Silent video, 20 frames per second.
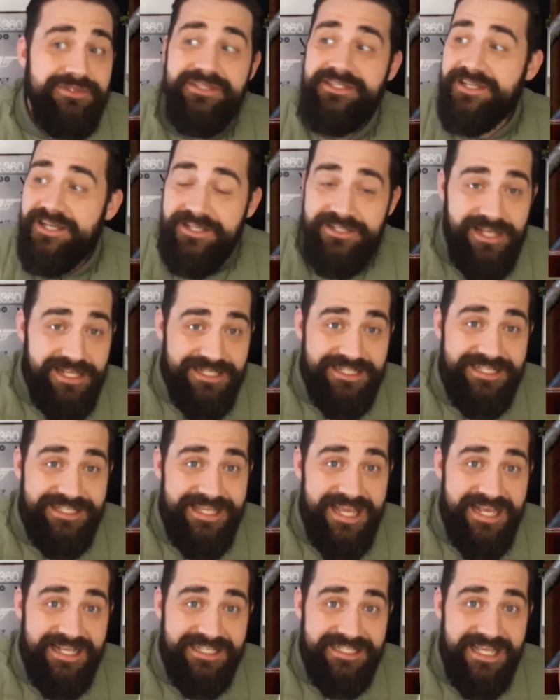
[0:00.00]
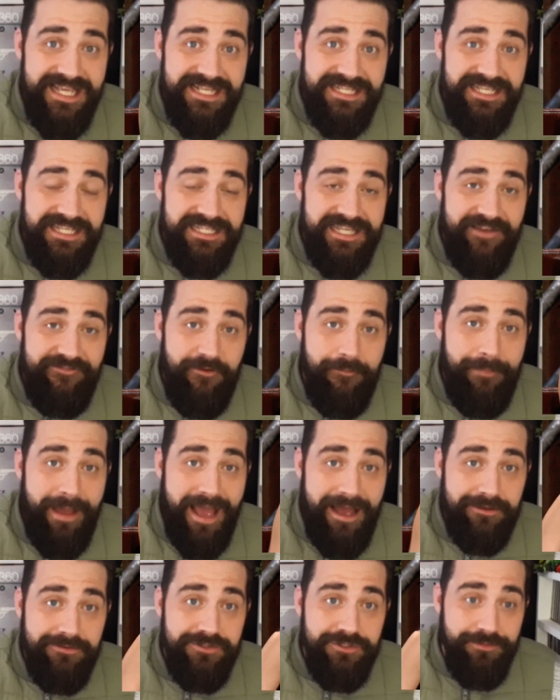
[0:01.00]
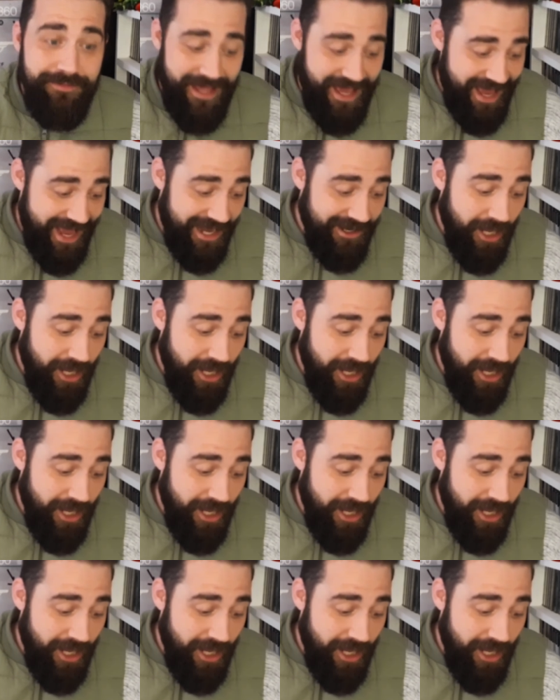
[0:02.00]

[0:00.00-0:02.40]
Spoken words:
So it sticks £67 up there,